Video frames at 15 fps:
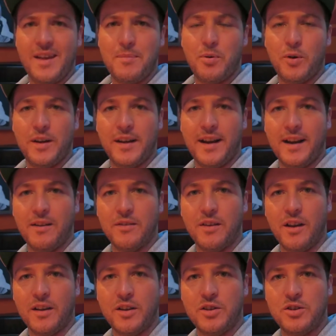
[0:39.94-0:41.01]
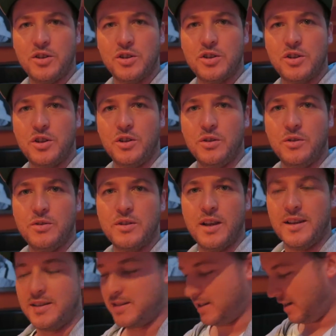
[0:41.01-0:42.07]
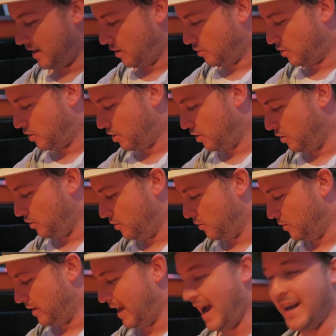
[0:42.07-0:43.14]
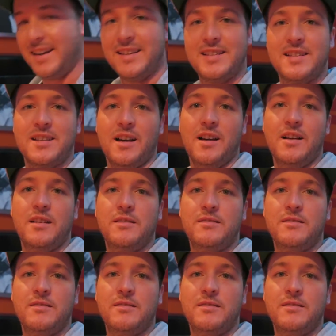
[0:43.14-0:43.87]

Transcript: They pointed out that I could just use a CO2 canister,